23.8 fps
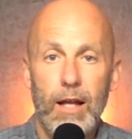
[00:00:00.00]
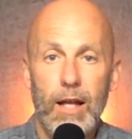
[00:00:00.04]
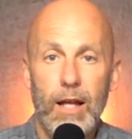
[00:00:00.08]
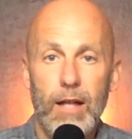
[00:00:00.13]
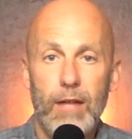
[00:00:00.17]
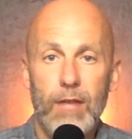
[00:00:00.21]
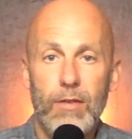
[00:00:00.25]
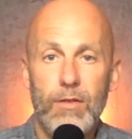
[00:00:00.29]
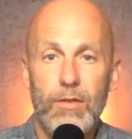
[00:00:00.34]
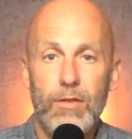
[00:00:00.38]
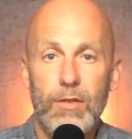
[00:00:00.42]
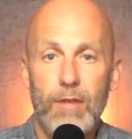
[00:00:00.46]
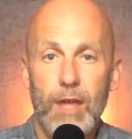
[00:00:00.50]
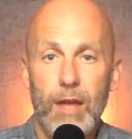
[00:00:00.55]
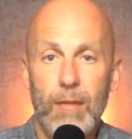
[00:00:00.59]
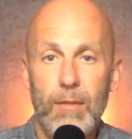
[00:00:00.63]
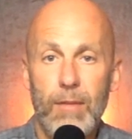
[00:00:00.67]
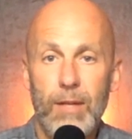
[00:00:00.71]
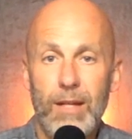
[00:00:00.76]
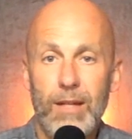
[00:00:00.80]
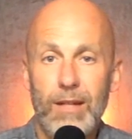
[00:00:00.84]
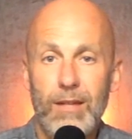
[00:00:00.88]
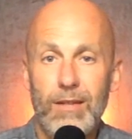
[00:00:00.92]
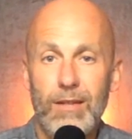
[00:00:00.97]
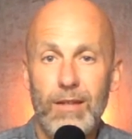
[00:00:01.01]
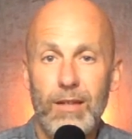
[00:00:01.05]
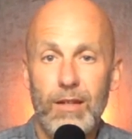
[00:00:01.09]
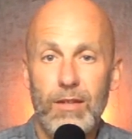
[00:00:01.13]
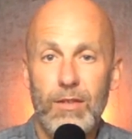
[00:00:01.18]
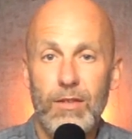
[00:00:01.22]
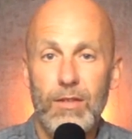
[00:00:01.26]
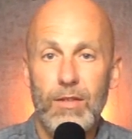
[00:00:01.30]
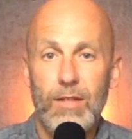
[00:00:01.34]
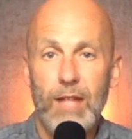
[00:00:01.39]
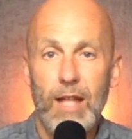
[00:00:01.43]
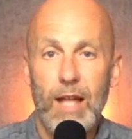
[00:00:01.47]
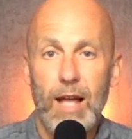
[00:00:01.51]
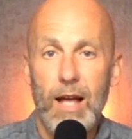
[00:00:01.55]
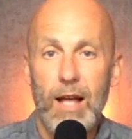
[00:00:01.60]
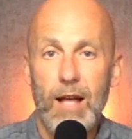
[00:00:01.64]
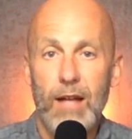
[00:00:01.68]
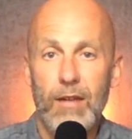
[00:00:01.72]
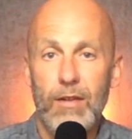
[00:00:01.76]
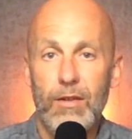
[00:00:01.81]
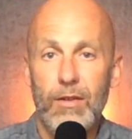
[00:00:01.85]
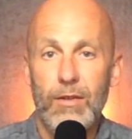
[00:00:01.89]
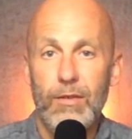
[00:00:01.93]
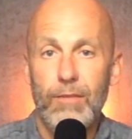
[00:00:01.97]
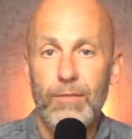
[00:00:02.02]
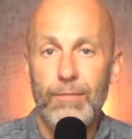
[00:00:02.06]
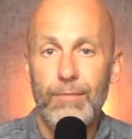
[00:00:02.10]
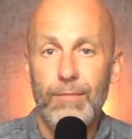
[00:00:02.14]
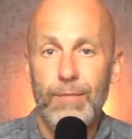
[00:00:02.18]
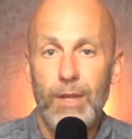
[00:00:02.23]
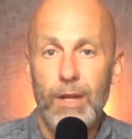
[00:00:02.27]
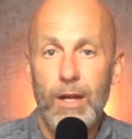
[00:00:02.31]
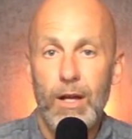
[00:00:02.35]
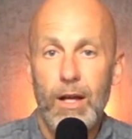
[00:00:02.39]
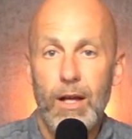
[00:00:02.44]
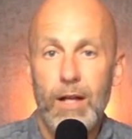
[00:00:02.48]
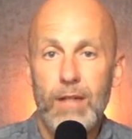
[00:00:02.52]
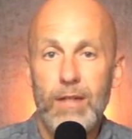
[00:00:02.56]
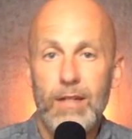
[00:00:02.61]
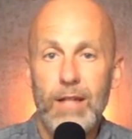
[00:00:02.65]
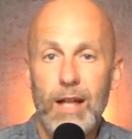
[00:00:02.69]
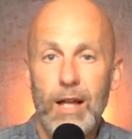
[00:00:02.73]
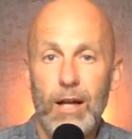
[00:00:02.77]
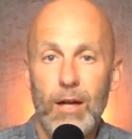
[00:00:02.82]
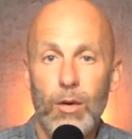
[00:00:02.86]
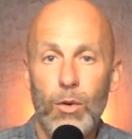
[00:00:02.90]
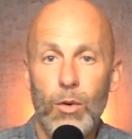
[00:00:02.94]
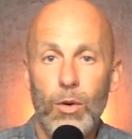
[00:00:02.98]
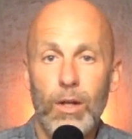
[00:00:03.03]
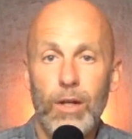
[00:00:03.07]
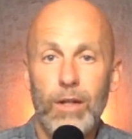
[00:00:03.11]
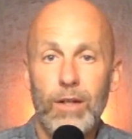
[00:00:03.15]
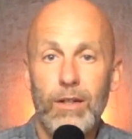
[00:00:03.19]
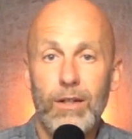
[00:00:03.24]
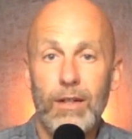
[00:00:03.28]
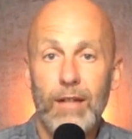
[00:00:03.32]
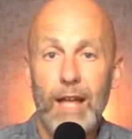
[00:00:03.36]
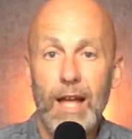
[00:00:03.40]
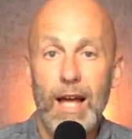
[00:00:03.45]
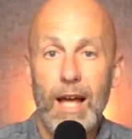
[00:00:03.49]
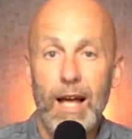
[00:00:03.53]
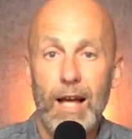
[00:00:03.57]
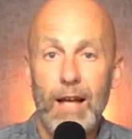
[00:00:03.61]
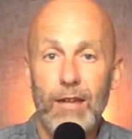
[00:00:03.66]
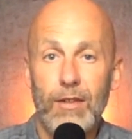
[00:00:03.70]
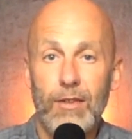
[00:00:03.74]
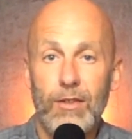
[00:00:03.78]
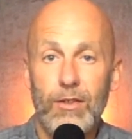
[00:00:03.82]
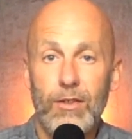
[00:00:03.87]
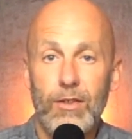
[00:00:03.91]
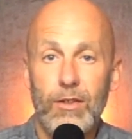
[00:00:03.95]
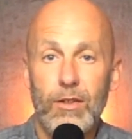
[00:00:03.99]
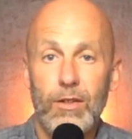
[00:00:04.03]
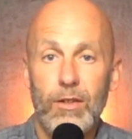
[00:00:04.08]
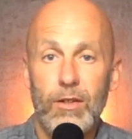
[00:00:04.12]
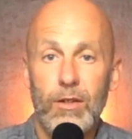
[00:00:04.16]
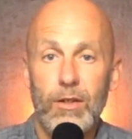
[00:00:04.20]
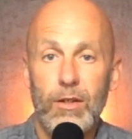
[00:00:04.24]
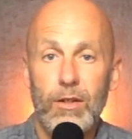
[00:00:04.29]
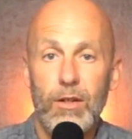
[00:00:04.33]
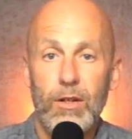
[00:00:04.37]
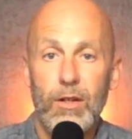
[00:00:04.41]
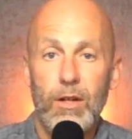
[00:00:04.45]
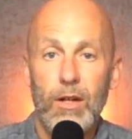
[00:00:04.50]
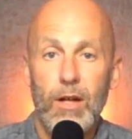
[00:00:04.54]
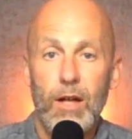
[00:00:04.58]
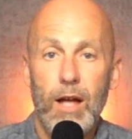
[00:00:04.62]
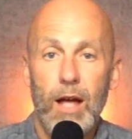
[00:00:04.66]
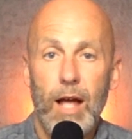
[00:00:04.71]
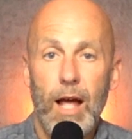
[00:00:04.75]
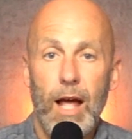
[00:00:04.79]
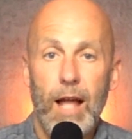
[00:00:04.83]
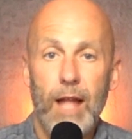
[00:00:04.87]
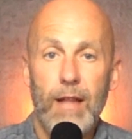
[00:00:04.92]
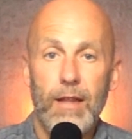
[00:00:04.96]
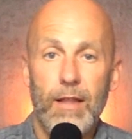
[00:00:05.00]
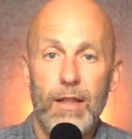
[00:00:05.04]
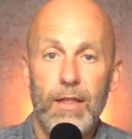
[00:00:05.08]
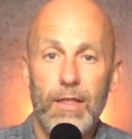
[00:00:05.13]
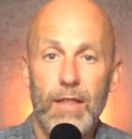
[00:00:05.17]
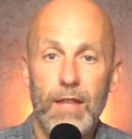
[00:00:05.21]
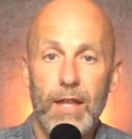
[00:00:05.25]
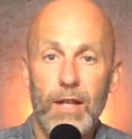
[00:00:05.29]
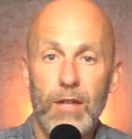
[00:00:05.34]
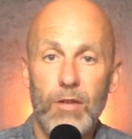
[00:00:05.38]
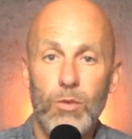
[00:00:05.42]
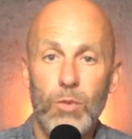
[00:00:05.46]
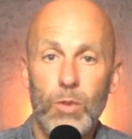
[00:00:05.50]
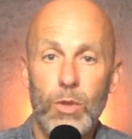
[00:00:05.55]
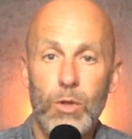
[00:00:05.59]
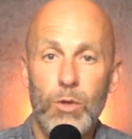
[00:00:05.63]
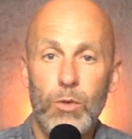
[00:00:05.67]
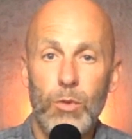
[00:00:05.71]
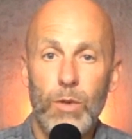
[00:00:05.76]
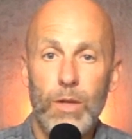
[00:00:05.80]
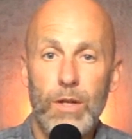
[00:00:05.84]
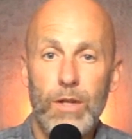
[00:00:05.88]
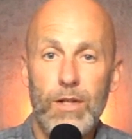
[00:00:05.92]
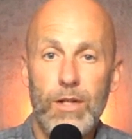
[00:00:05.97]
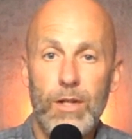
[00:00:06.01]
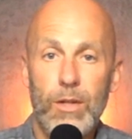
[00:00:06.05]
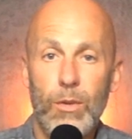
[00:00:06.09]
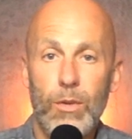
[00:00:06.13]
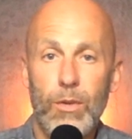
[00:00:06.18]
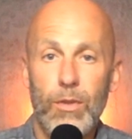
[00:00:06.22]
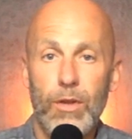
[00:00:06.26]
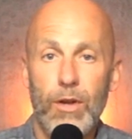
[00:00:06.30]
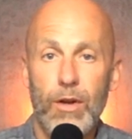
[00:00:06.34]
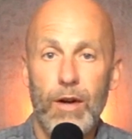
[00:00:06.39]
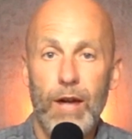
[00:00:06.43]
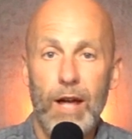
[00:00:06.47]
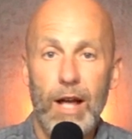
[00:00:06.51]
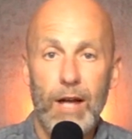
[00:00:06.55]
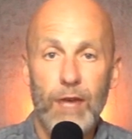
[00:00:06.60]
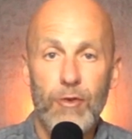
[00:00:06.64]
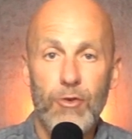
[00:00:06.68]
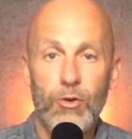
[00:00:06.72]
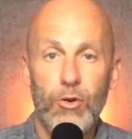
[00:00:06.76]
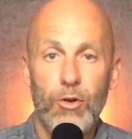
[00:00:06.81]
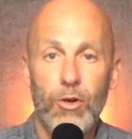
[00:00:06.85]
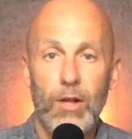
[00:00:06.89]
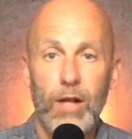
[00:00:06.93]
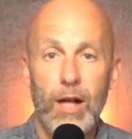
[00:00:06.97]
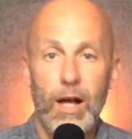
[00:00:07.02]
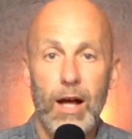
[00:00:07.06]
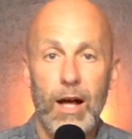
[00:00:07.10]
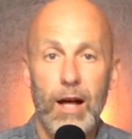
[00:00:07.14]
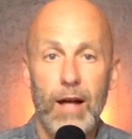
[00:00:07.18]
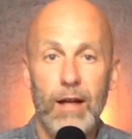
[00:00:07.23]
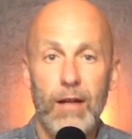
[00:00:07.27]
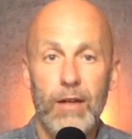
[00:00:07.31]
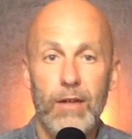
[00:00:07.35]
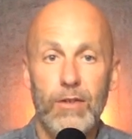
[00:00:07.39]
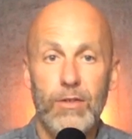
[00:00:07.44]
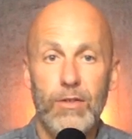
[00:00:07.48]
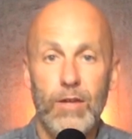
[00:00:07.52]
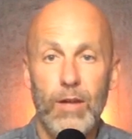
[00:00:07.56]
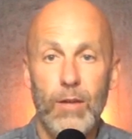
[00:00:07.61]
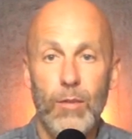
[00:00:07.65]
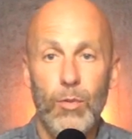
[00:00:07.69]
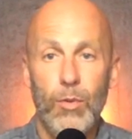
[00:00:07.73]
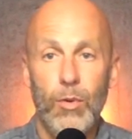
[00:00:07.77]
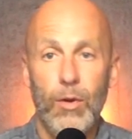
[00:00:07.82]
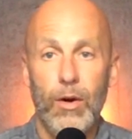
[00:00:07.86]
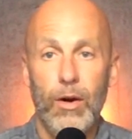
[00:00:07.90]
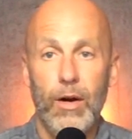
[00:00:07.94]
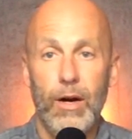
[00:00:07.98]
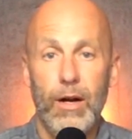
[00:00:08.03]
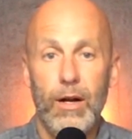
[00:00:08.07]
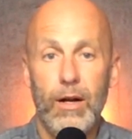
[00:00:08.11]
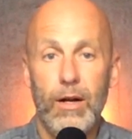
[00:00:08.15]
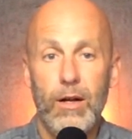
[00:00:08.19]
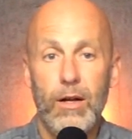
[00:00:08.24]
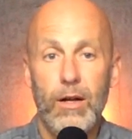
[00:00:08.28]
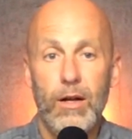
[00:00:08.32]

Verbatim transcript: it's that means it's not it's not going to last. And the things which we see with our natural eye is temporary,